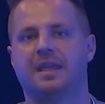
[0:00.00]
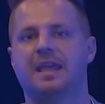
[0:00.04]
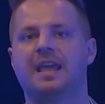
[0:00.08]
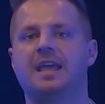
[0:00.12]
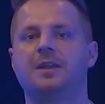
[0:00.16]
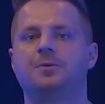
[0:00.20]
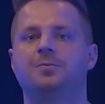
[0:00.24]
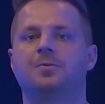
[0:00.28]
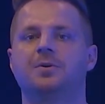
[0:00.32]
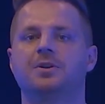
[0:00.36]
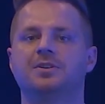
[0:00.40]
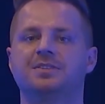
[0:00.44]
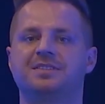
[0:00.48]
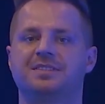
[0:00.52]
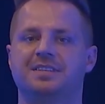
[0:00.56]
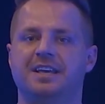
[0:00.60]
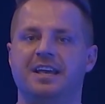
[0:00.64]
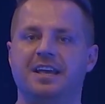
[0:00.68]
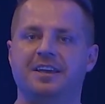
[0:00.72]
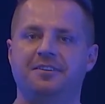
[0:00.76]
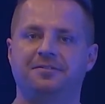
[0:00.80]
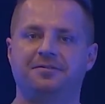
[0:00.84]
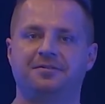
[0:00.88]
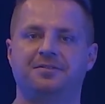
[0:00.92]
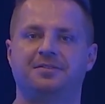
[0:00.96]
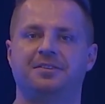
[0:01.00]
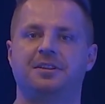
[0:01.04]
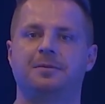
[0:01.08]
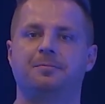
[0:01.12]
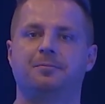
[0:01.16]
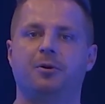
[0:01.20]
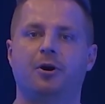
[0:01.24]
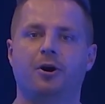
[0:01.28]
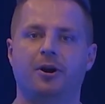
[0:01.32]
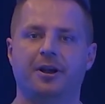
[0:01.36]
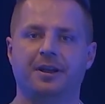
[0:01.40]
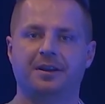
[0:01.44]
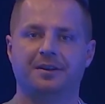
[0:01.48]
it will save the
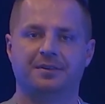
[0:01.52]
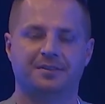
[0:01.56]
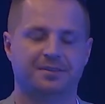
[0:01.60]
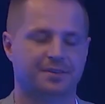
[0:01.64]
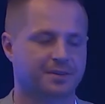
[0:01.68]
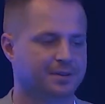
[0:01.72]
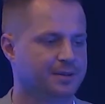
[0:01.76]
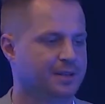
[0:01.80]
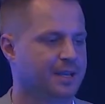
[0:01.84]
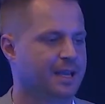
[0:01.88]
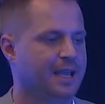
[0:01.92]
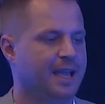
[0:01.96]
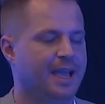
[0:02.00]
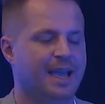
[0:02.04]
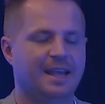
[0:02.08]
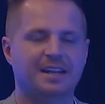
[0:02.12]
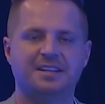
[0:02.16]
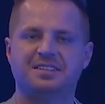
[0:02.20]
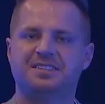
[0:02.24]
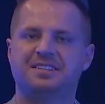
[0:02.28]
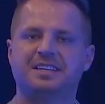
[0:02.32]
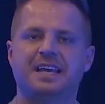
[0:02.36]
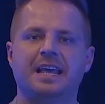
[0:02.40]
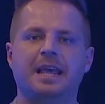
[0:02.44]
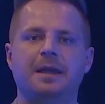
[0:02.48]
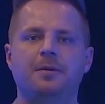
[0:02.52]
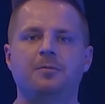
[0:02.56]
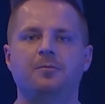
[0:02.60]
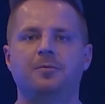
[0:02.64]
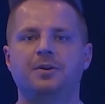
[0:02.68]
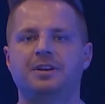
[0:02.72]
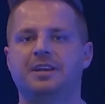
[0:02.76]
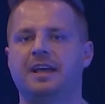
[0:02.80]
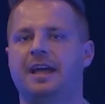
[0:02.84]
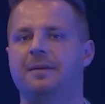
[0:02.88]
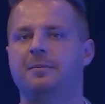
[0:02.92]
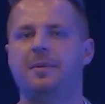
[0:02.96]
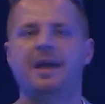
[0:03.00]
point. And the same
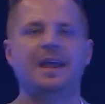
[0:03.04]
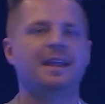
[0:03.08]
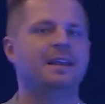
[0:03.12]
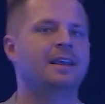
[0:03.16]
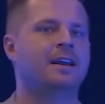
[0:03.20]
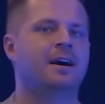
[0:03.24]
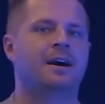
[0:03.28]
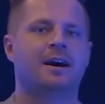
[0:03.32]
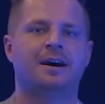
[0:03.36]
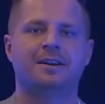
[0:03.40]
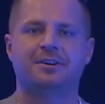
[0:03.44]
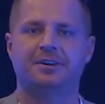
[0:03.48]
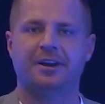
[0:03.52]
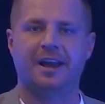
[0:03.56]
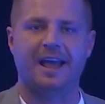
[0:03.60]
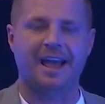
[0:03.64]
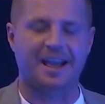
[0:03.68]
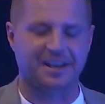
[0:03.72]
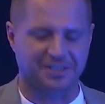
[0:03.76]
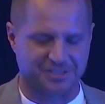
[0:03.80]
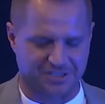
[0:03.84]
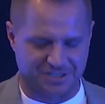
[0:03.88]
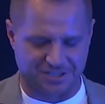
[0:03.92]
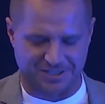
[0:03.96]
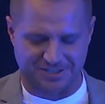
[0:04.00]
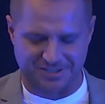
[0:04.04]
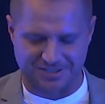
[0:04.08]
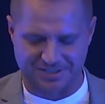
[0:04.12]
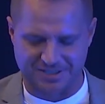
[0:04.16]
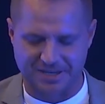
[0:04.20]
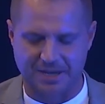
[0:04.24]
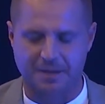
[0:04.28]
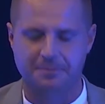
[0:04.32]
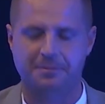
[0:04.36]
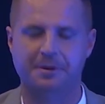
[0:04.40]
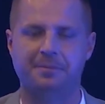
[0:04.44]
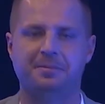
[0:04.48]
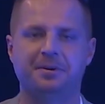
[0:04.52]
with many other actions.
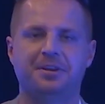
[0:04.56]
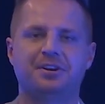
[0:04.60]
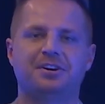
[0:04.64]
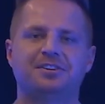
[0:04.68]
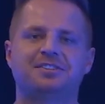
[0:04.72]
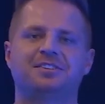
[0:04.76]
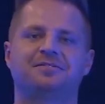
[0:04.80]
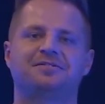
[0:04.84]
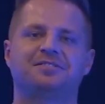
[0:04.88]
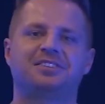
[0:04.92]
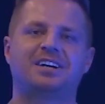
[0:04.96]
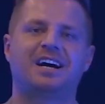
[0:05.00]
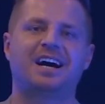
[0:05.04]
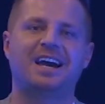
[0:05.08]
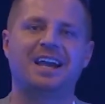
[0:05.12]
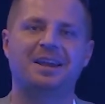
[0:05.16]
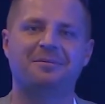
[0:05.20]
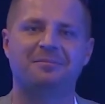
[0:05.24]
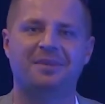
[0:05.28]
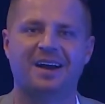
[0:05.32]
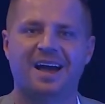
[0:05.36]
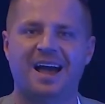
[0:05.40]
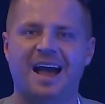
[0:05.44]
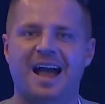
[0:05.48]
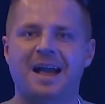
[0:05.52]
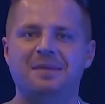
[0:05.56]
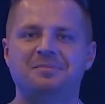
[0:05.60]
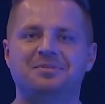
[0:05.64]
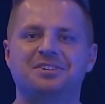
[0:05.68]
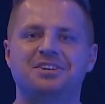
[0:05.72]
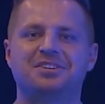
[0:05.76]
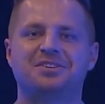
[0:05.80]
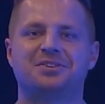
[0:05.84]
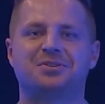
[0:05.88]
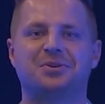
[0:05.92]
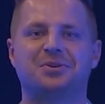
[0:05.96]
But because of time, I'm just